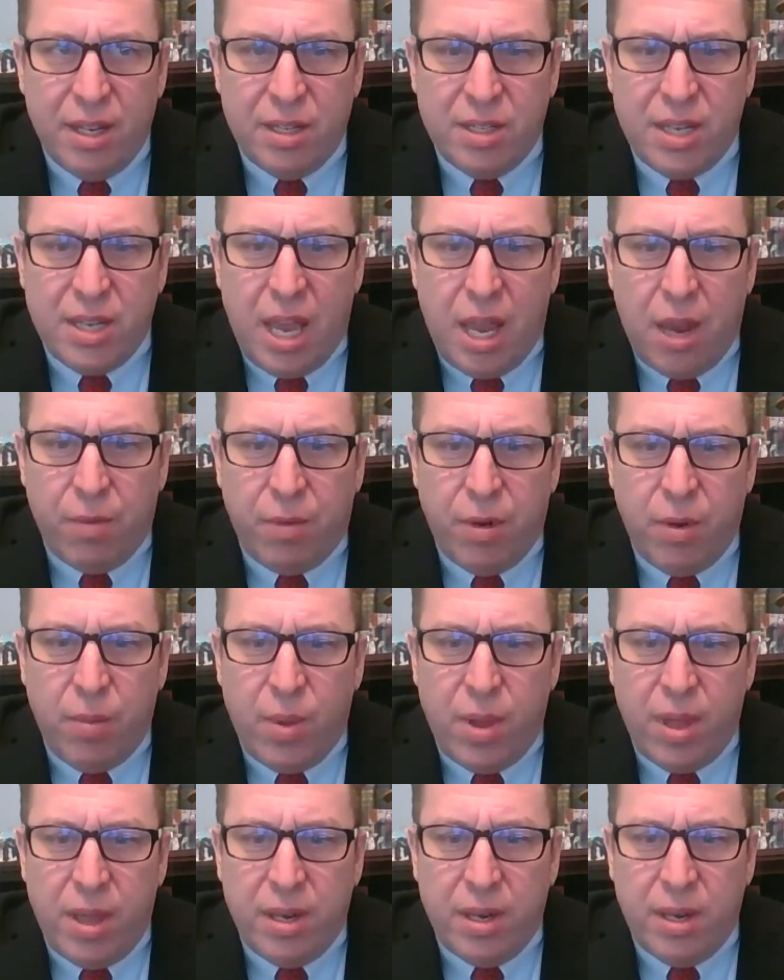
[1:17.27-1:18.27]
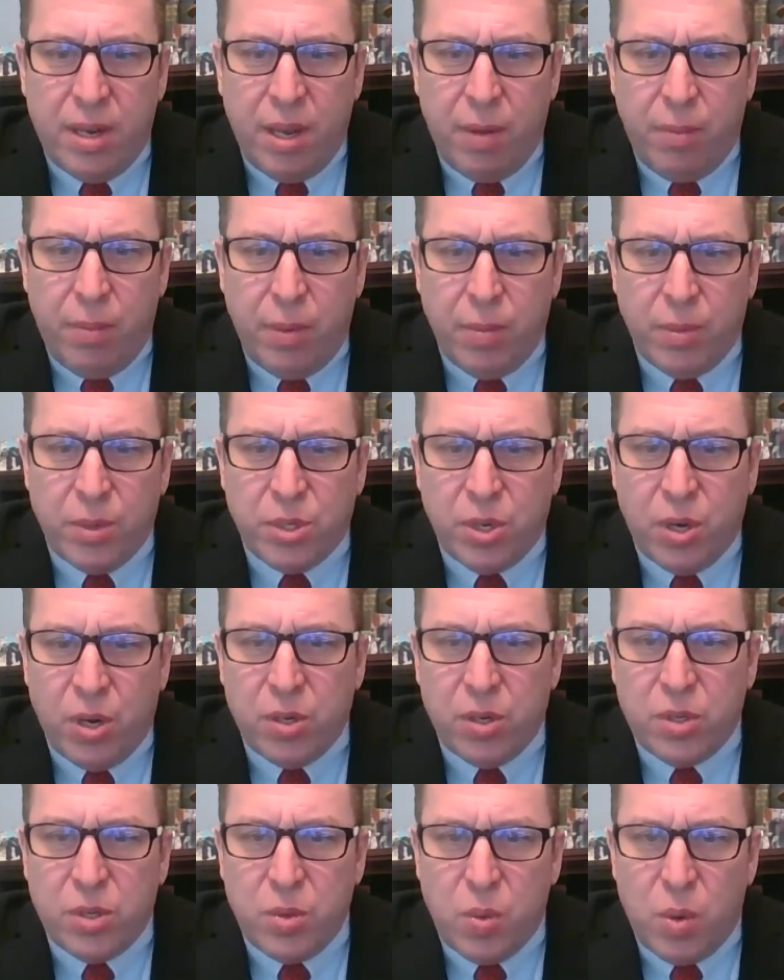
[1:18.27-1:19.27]
to everyone and we
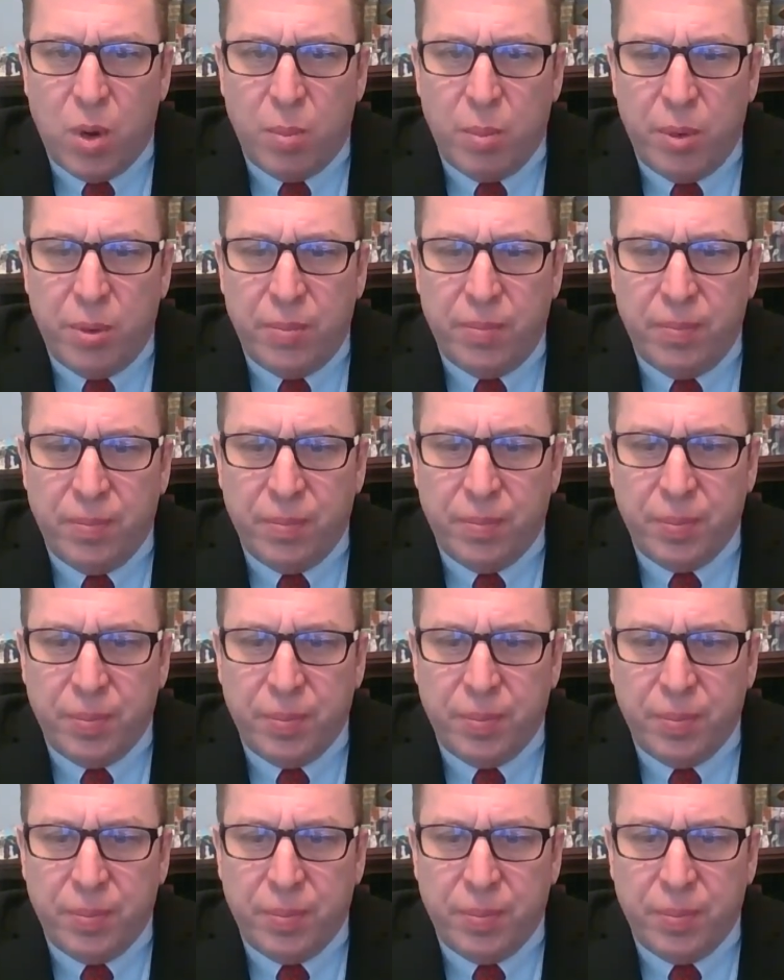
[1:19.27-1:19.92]
return to normal.